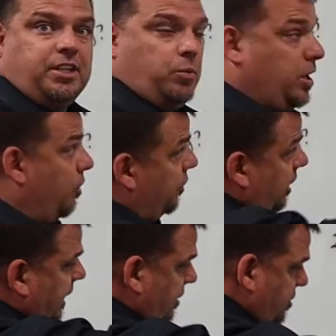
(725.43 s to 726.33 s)
We know they're
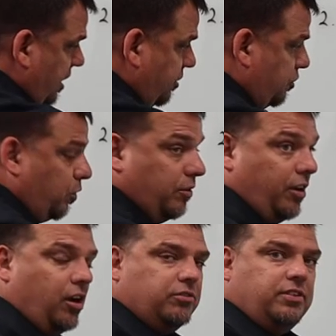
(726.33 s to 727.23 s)
going to continue to
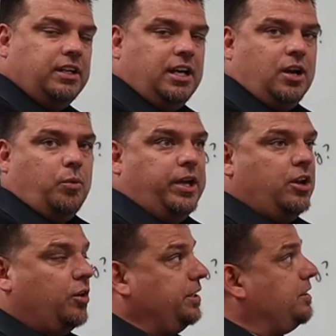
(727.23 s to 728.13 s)
evolve. We
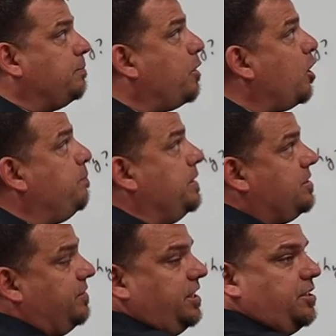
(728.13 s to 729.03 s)
know that the
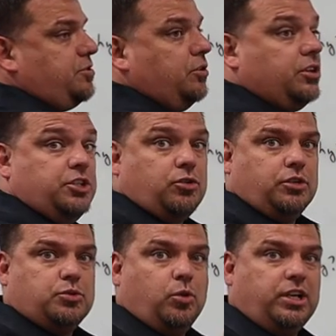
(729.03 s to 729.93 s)
purpose of industrial
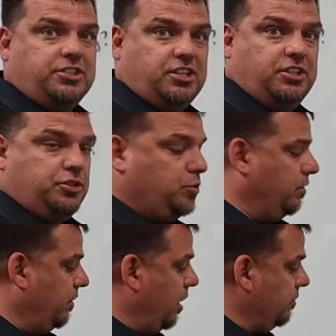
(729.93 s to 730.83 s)
controls will continue to
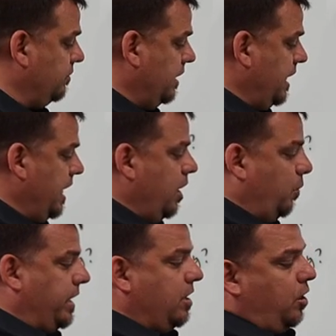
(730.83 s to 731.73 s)
evolve.
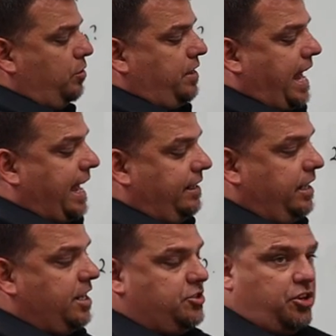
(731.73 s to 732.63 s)
We know that
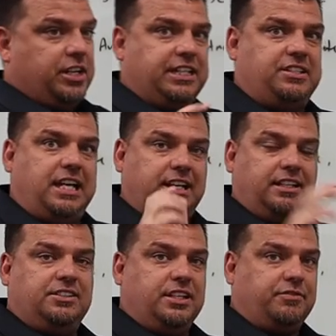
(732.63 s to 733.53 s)
turning data
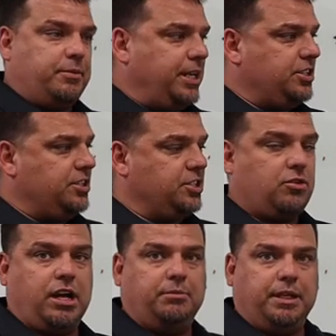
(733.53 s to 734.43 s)
into information is
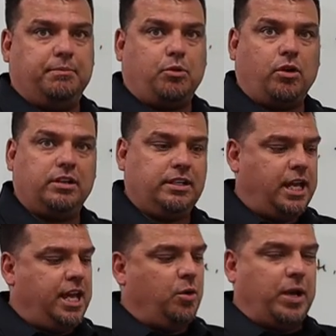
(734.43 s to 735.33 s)
incredibly important.
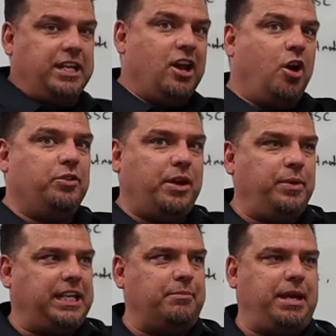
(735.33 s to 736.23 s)
We know that
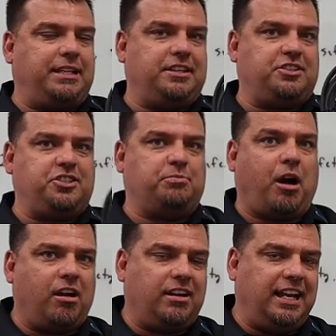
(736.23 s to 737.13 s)
we can make this
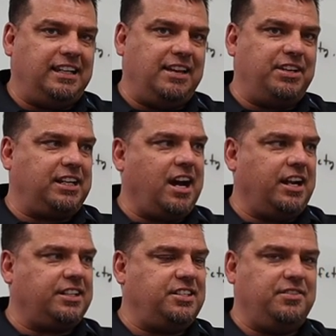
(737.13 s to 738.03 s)
smart and give it
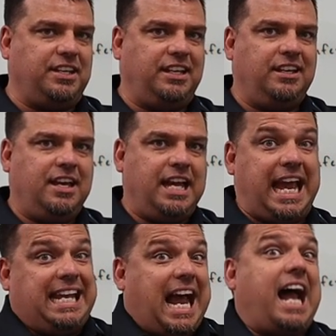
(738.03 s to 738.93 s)
connectivity
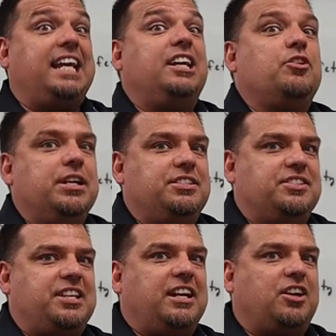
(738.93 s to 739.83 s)
and not increase
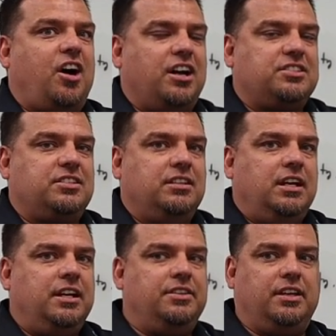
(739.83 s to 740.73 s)
its end cost,
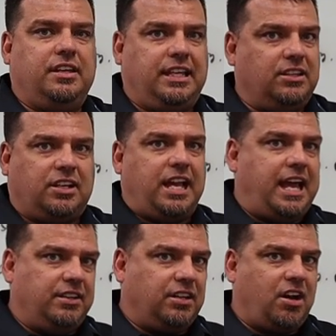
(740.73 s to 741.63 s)
the, the,
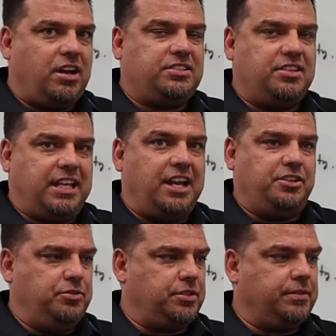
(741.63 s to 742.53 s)
the, the cost to the
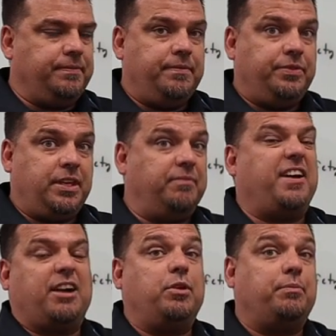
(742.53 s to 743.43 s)
end user. In
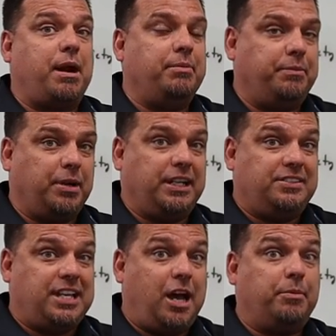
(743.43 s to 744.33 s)
fact, we can probably bring
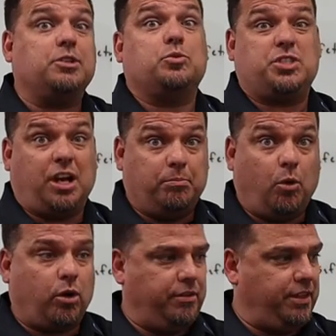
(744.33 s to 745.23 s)
it down because we'll sell
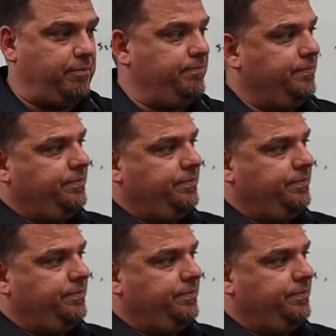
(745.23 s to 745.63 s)
more of them.